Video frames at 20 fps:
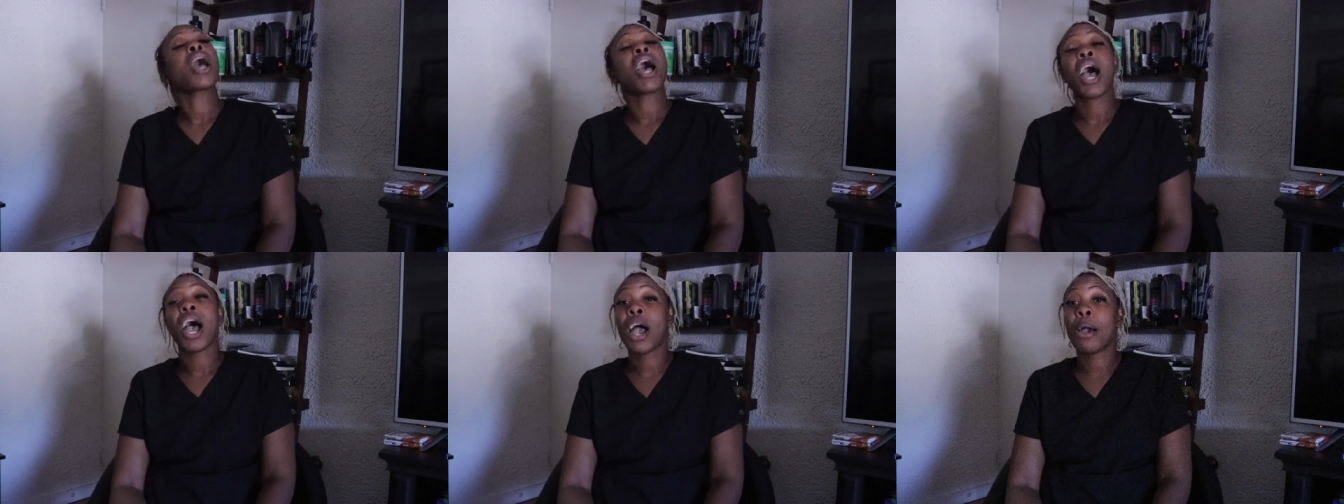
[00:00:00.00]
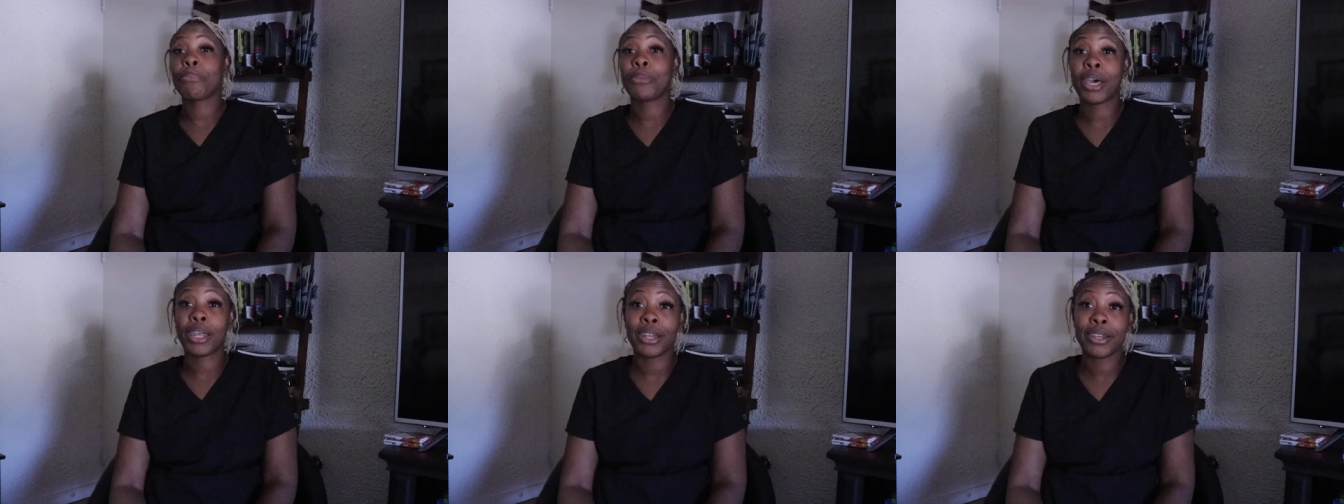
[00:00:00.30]

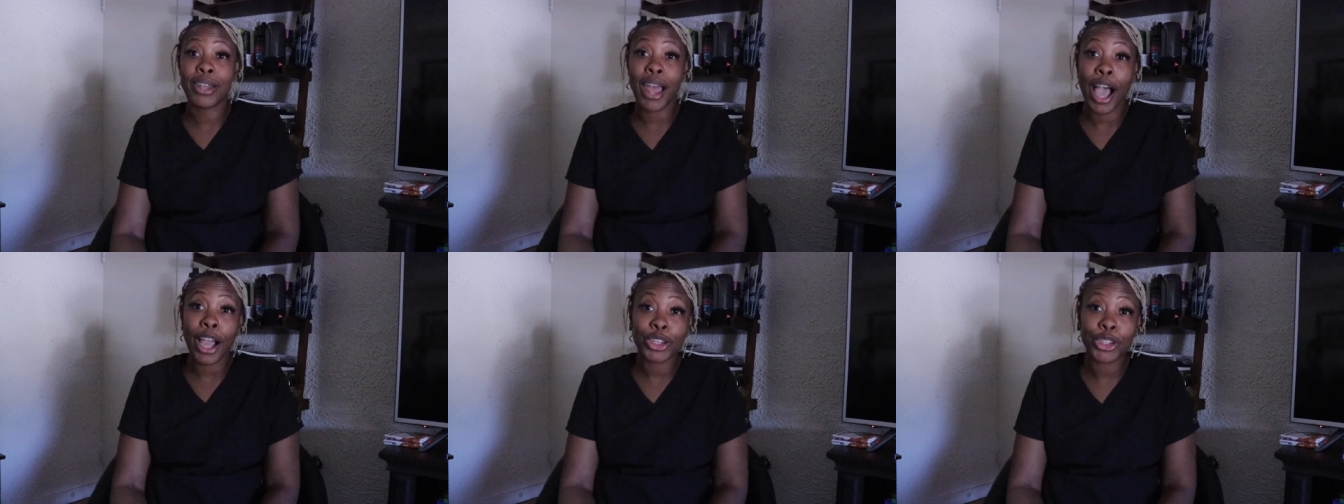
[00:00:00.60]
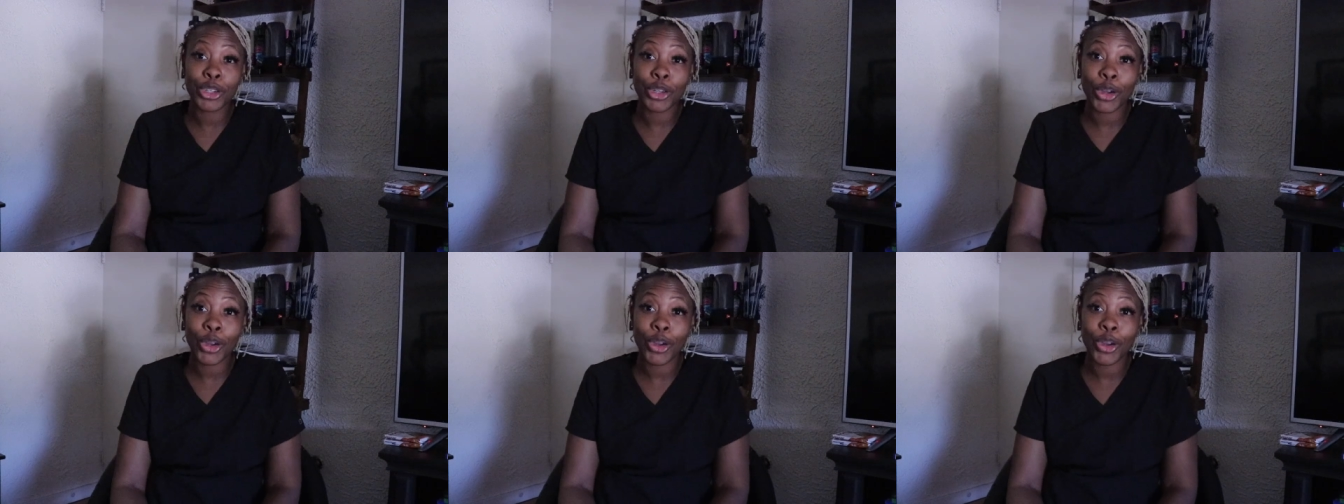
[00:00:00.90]
I'm not a
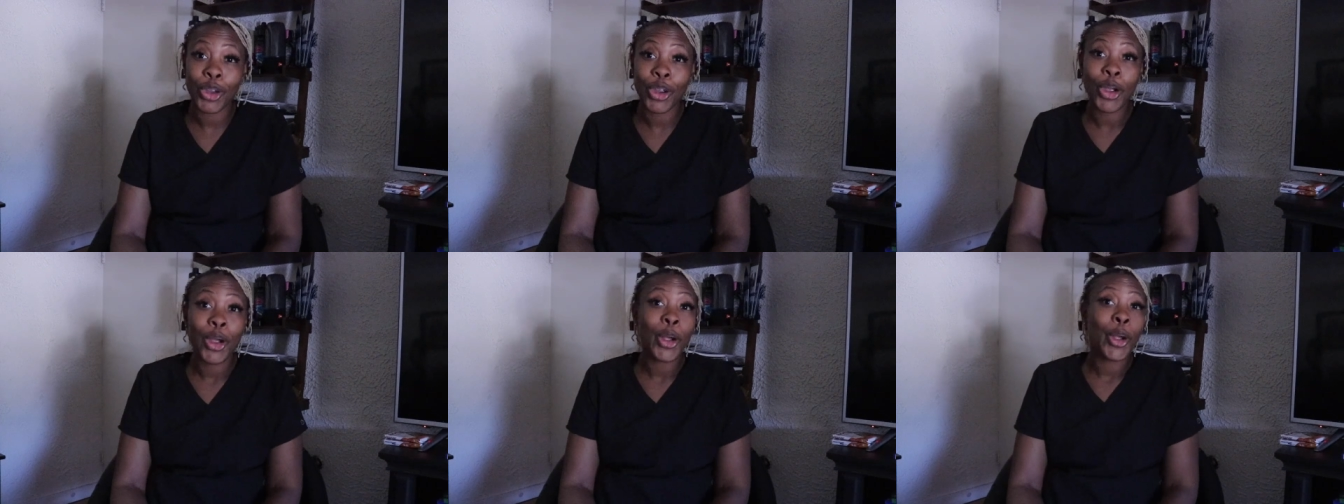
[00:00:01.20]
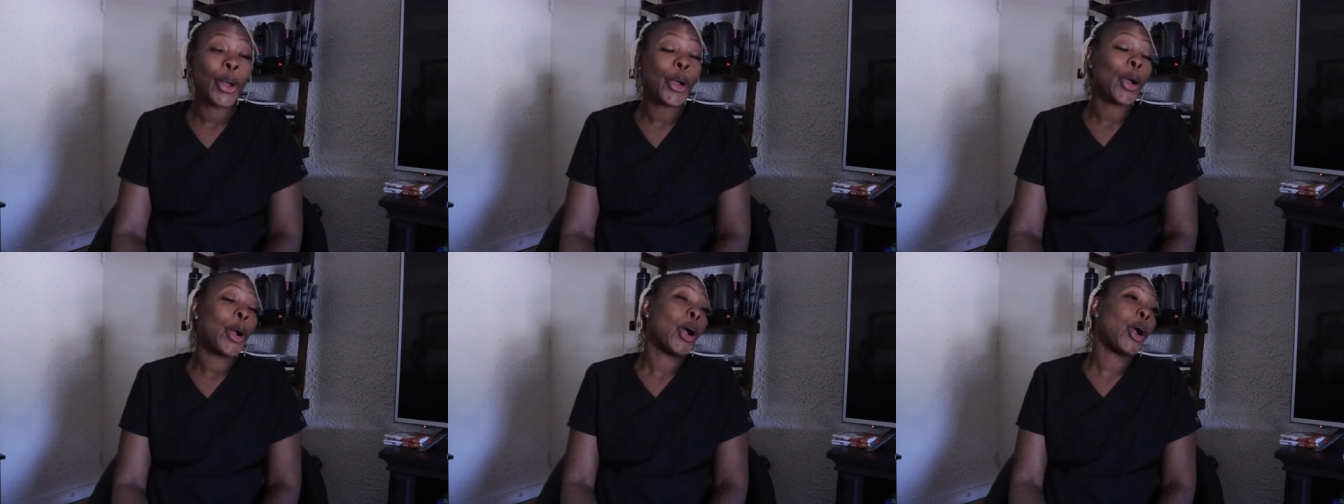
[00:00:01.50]
doctor
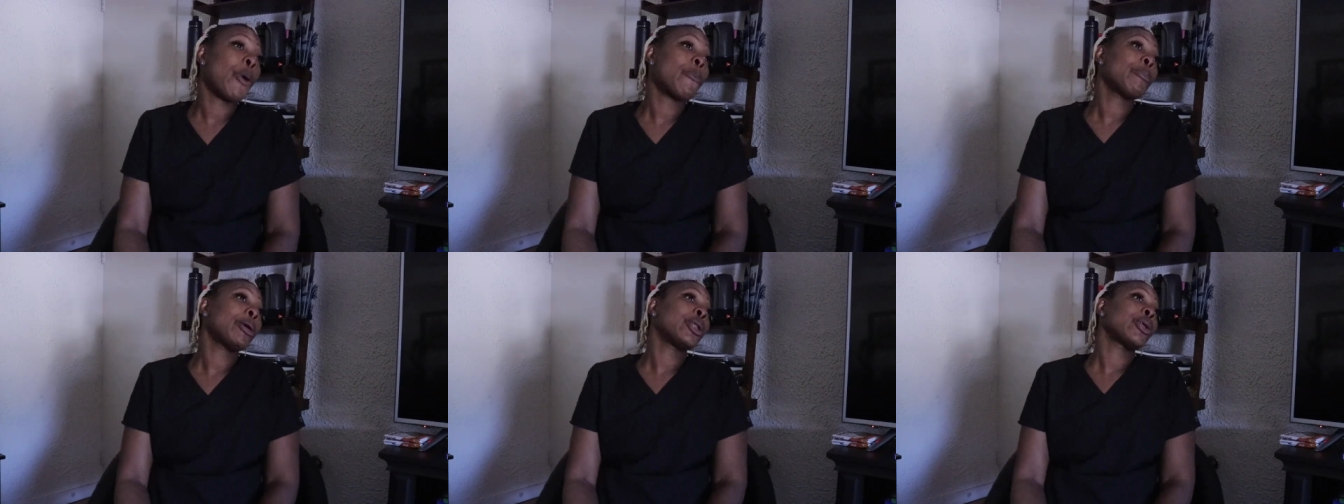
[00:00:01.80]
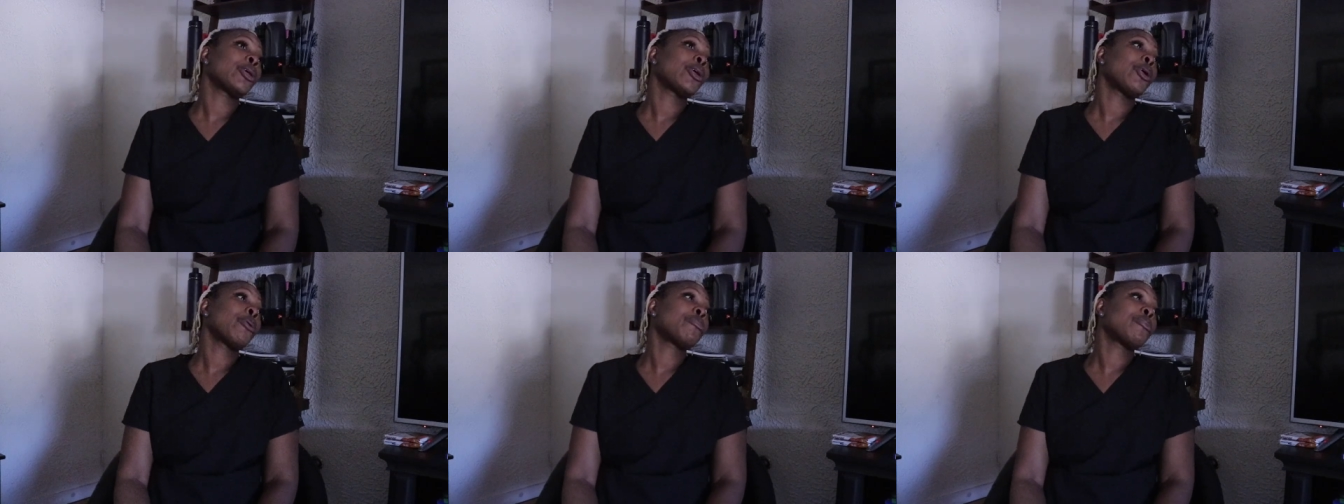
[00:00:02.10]
or
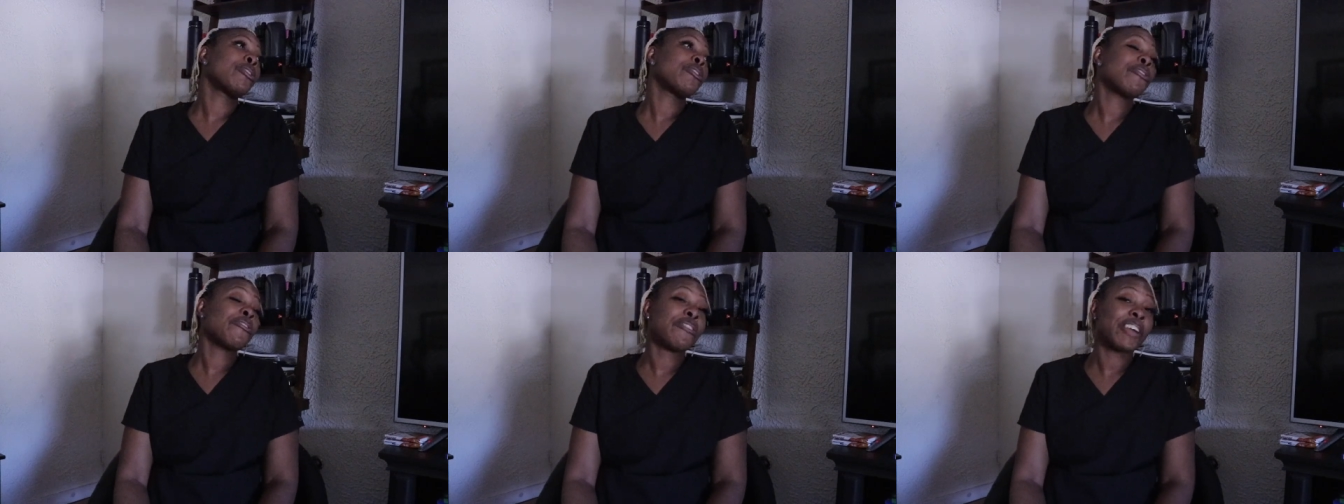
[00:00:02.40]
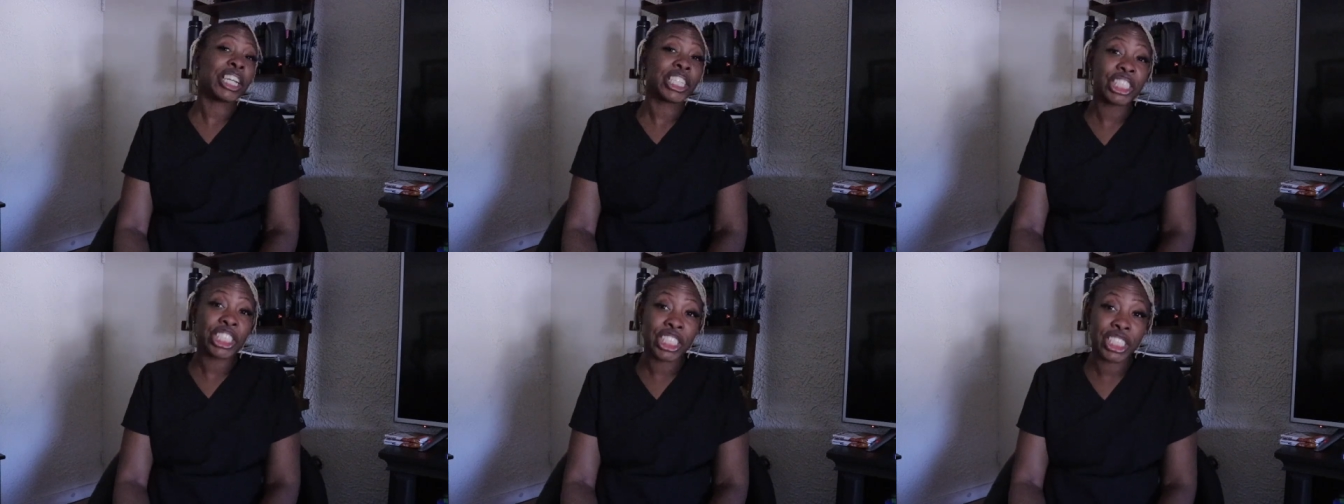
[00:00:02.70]
medical
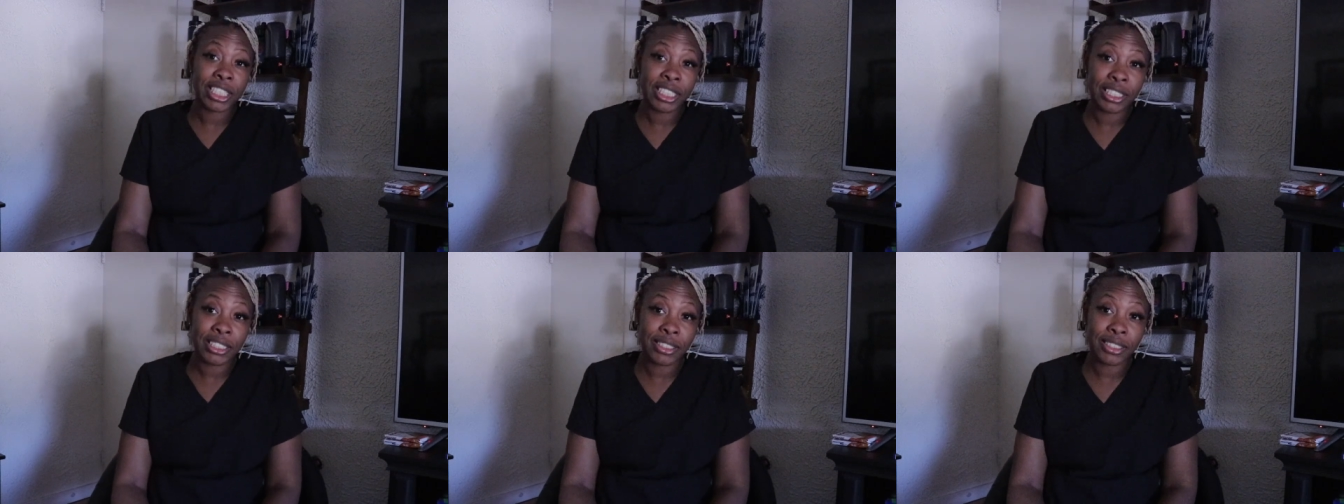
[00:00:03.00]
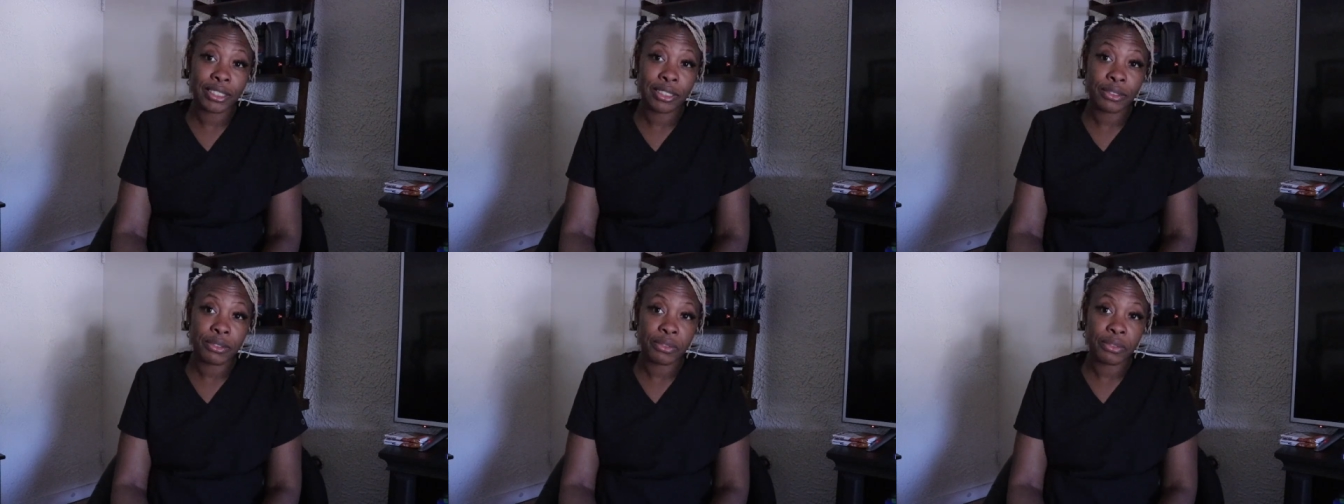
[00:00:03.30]
profession